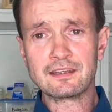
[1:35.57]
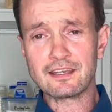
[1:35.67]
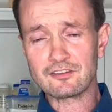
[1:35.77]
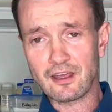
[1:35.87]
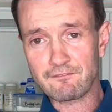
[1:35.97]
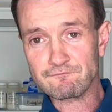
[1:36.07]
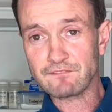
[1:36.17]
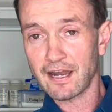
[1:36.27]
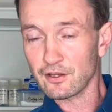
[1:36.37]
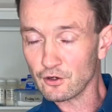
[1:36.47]
is that
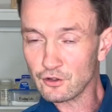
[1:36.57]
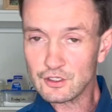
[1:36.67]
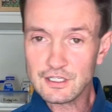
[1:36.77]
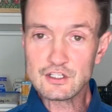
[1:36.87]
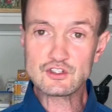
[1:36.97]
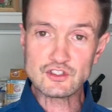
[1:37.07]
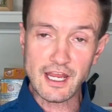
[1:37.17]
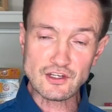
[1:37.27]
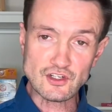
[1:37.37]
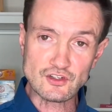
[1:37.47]
fire
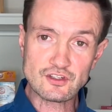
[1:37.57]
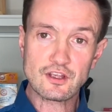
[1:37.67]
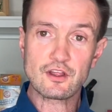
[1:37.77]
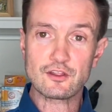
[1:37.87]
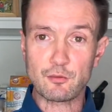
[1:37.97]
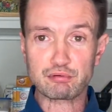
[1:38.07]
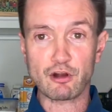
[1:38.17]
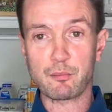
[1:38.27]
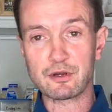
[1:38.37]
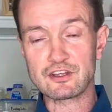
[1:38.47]
changes the
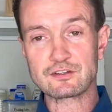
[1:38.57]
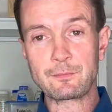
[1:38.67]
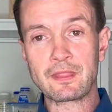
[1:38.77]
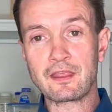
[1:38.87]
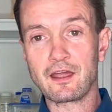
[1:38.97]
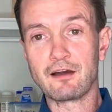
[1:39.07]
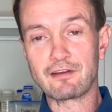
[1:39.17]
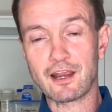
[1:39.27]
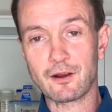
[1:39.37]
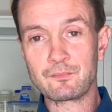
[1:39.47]
properties of
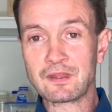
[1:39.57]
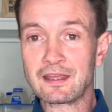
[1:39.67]
air.